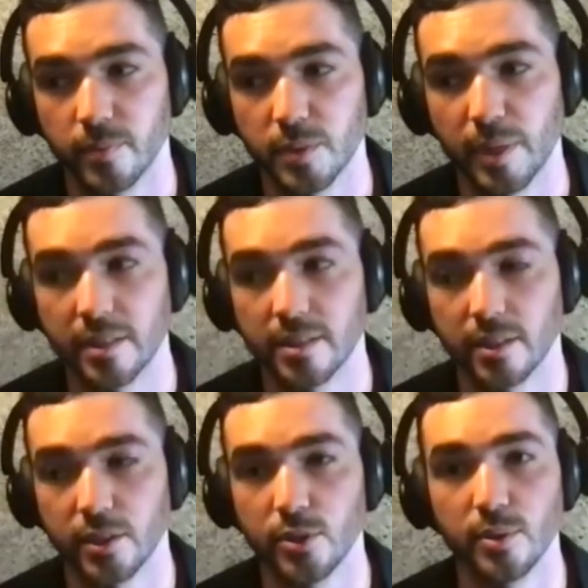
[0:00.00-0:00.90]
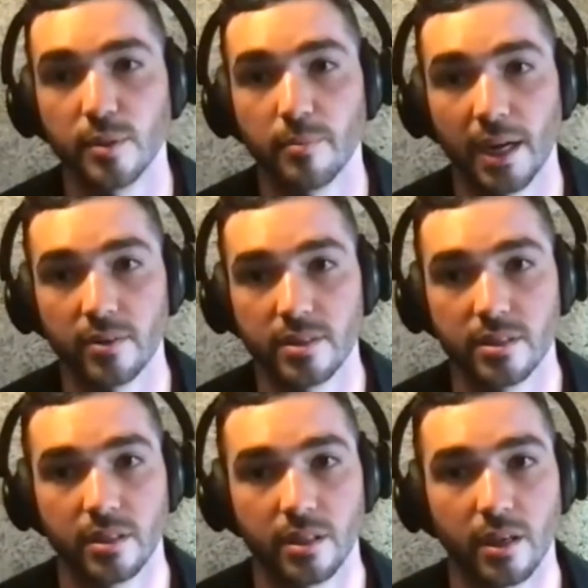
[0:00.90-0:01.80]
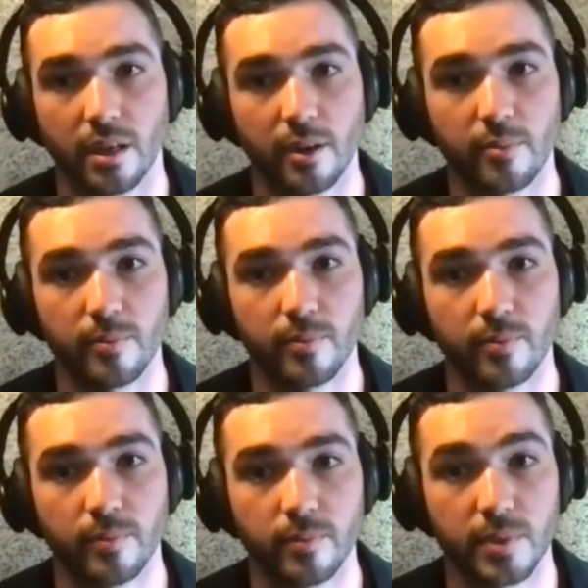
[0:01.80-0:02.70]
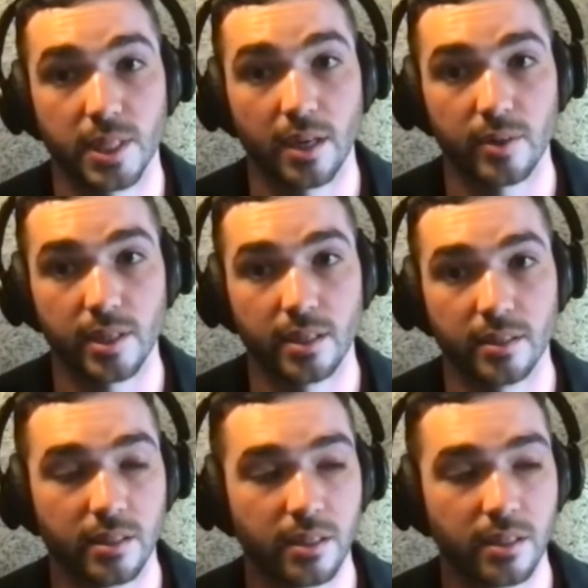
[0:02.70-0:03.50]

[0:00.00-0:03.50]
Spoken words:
spend a huge amount to calculate.